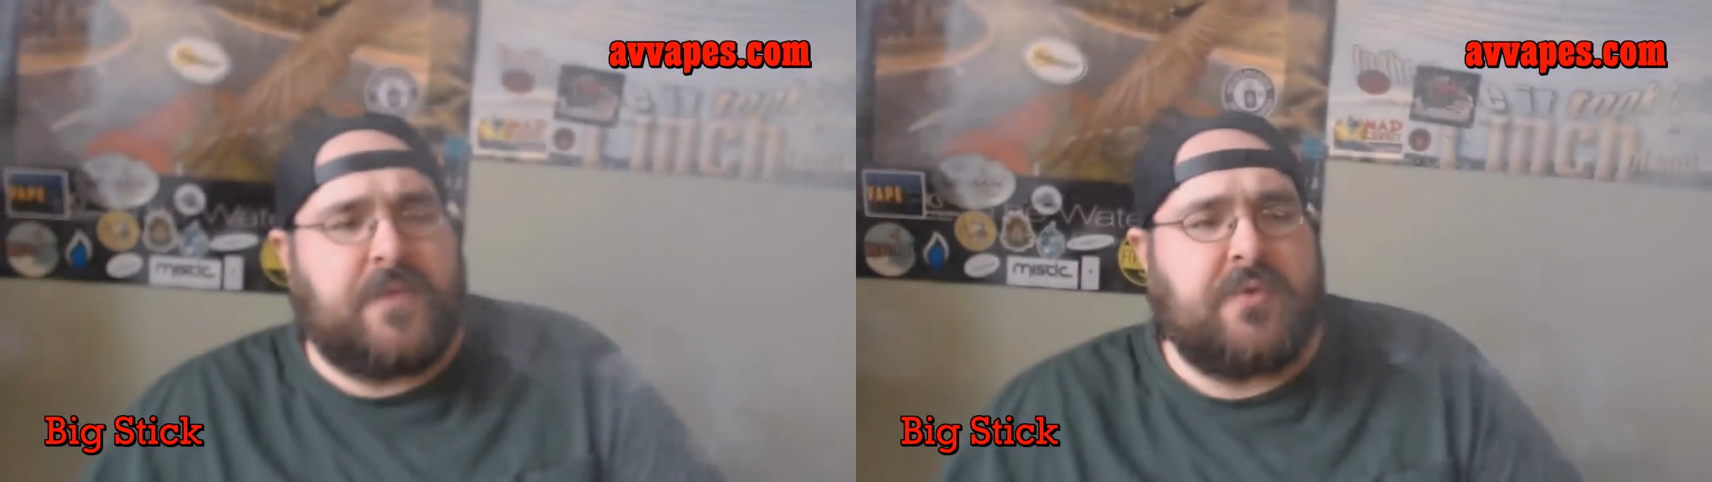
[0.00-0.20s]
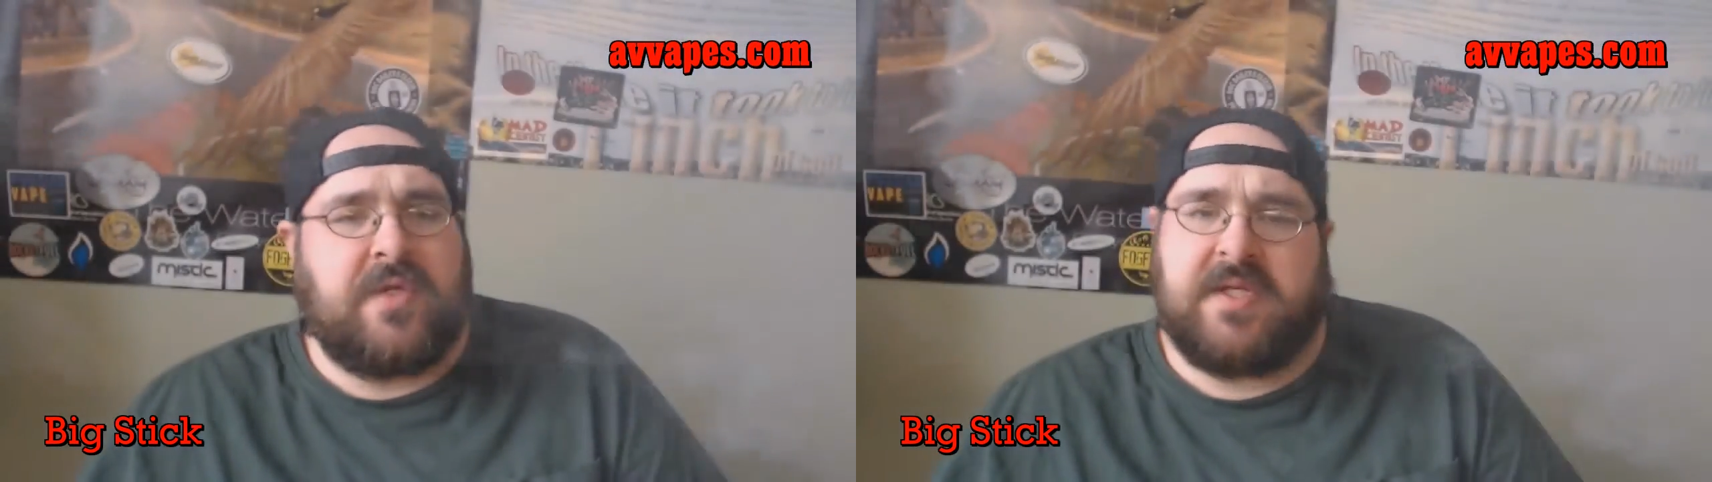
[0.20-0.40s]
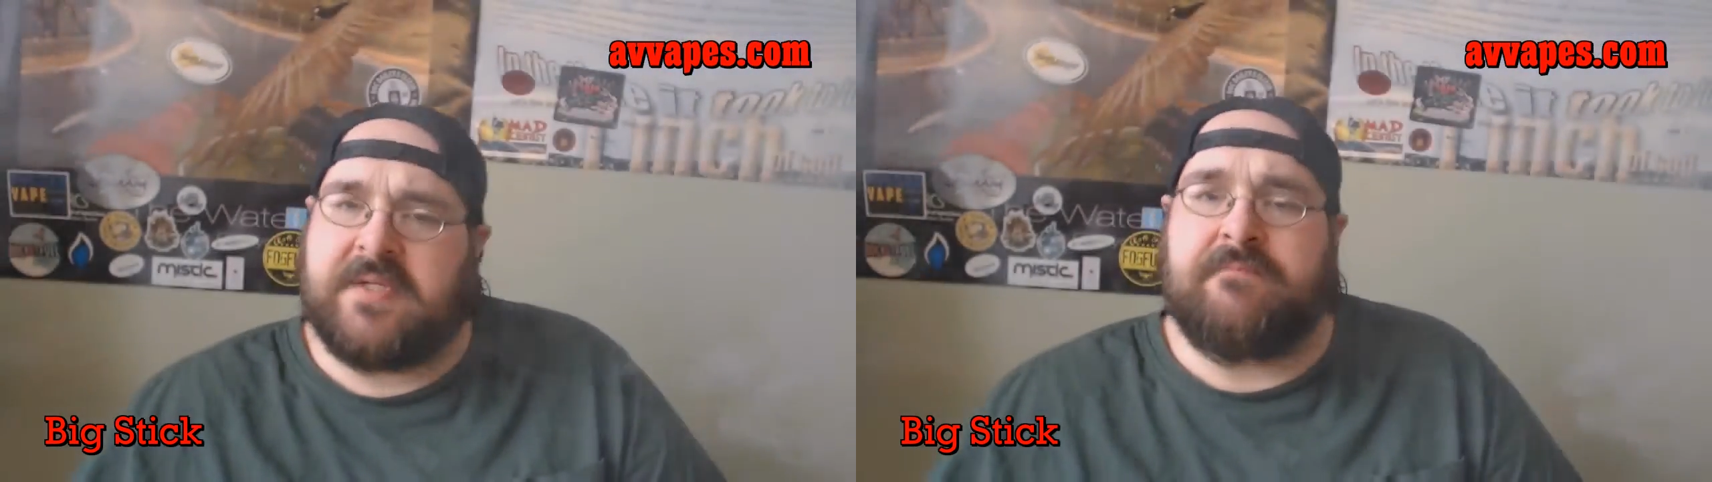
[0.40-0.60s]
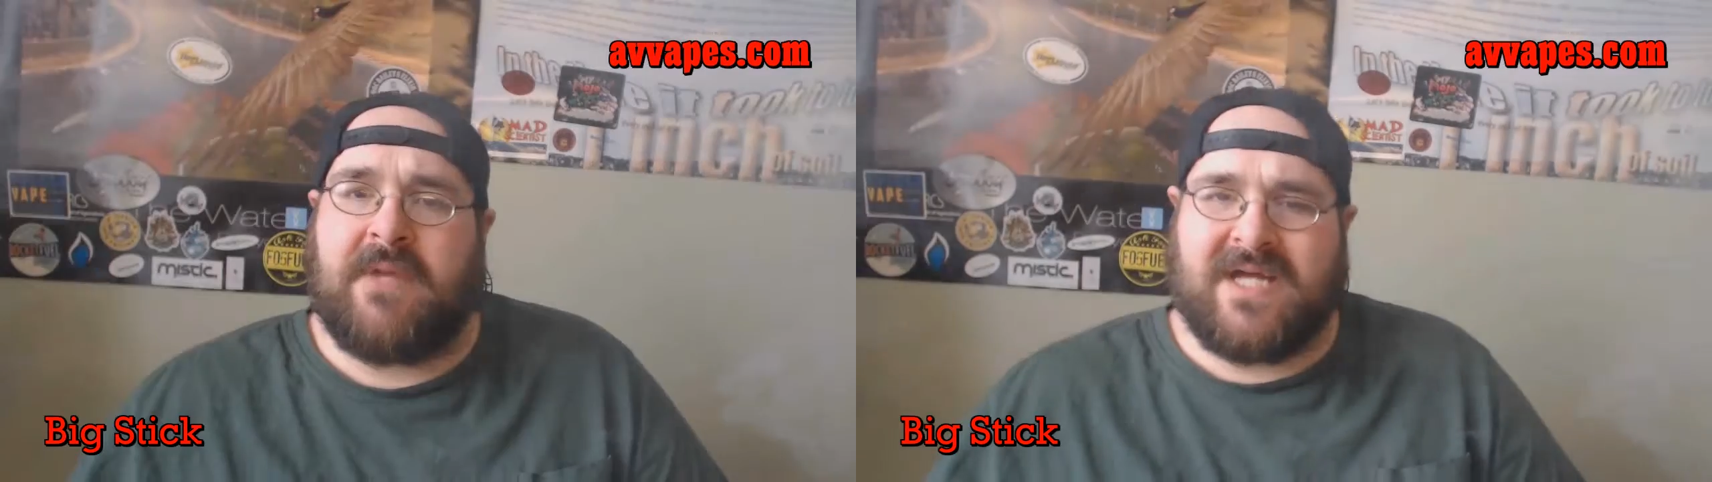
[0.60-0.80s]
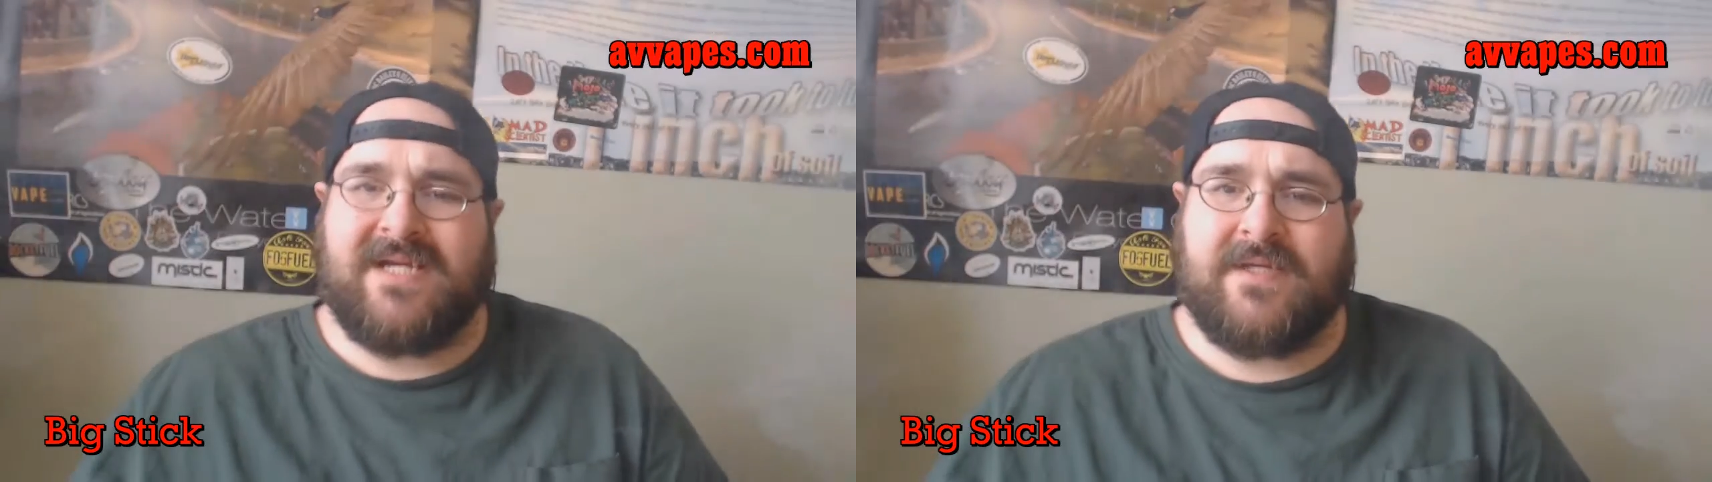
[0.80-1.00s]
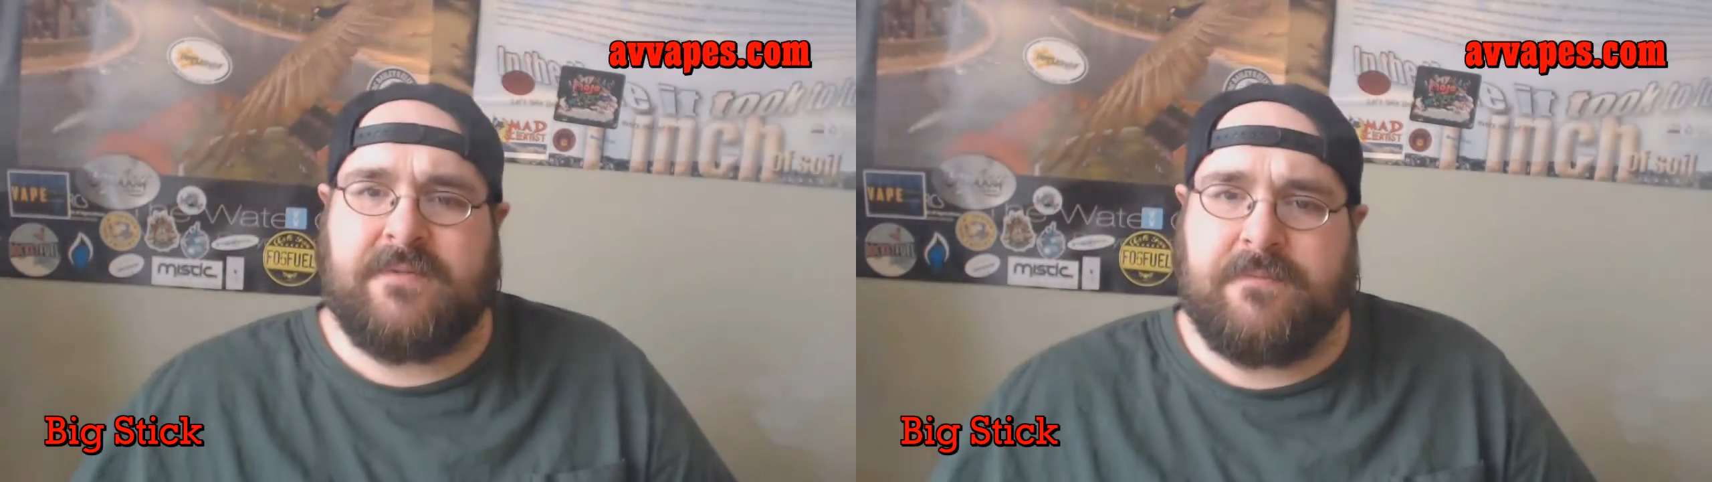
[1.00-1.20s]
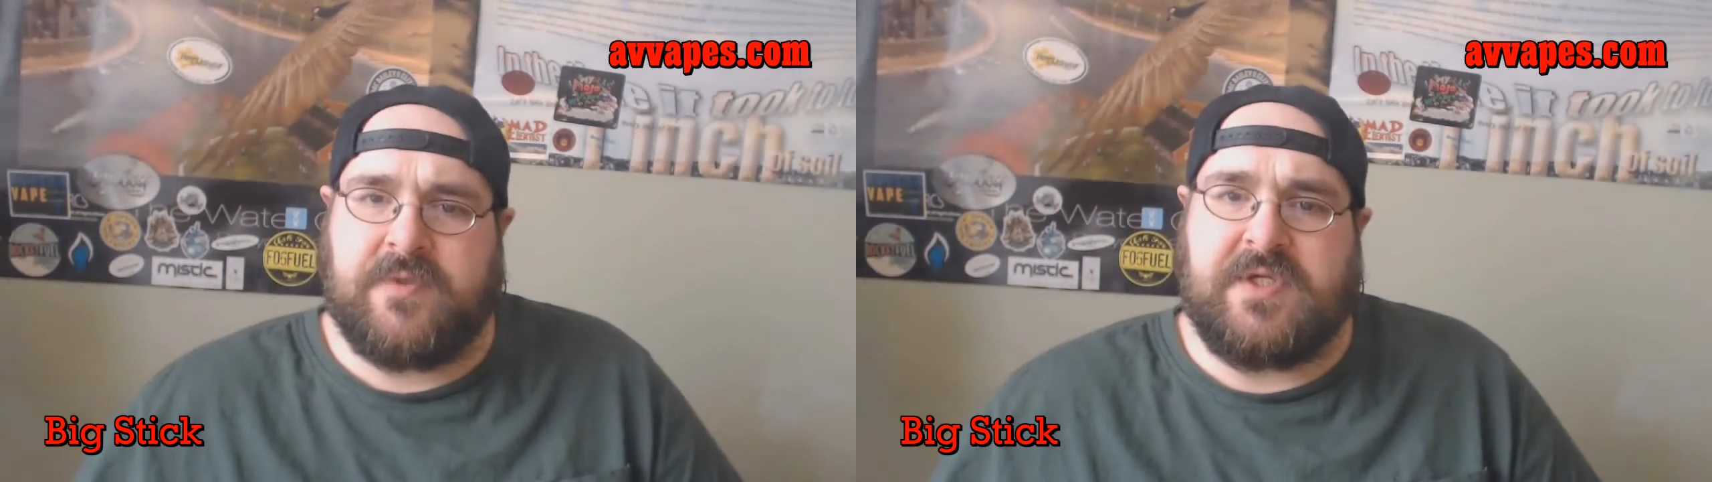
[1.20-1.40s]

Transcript: the throat hit's a mild,